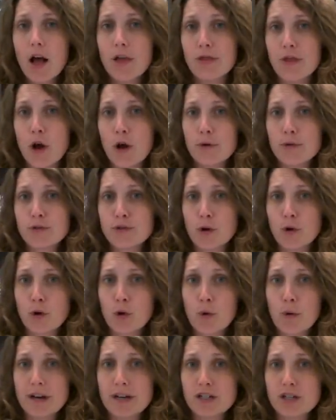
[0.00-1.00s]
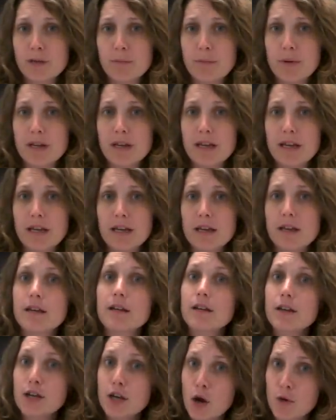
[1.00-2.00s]
Those are going to be,
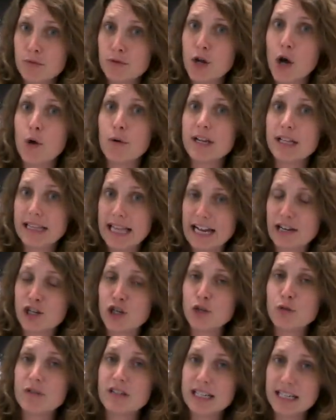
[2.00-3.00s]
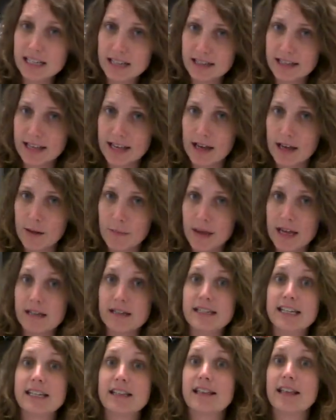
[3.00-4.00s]
you know, noted that you did them
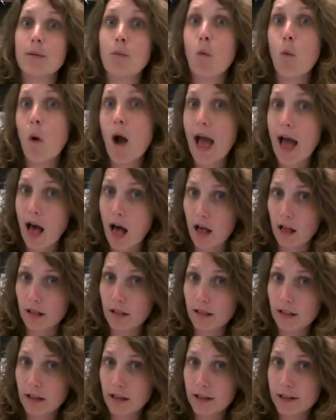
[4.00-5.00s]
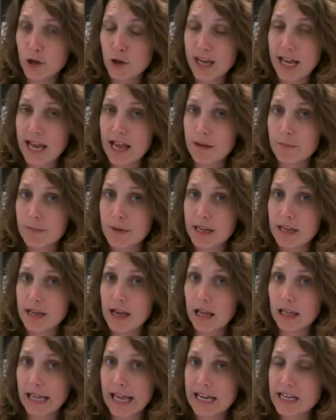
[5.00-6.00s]
and did them well. You can't be
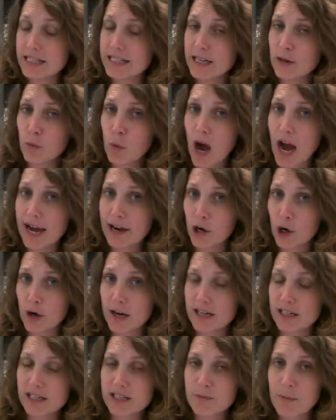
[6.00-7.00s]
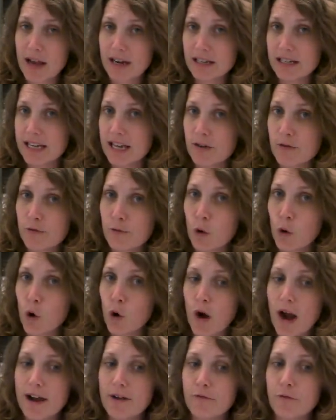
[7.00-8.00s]
a lazy writer and expect to get full
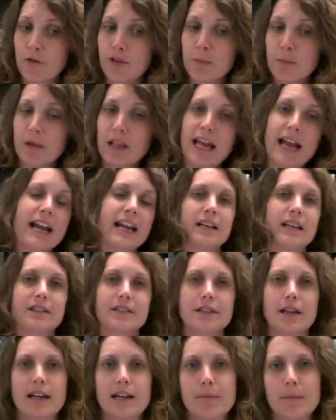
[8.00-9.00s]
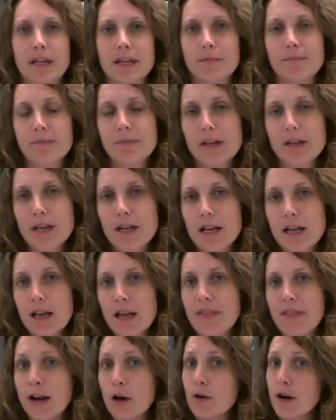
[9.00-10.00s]
credit for the planning assignment.
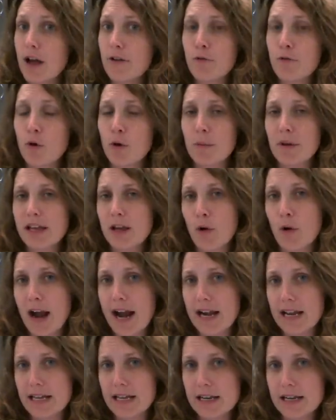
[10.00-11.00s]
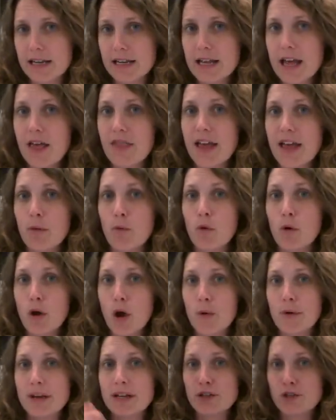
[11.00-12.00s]
They are not formally graded. They will
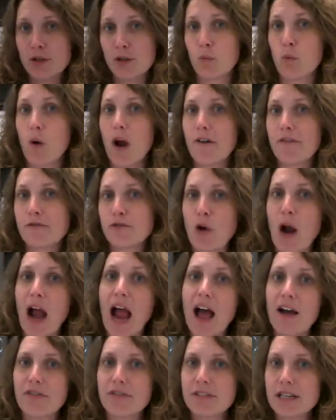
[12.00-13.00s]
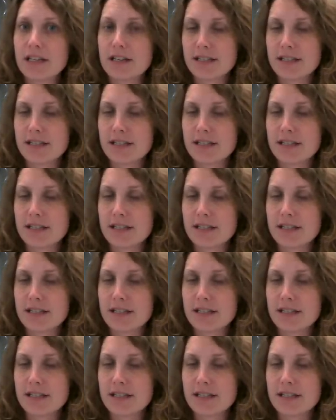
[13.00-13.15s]
go into the rough draft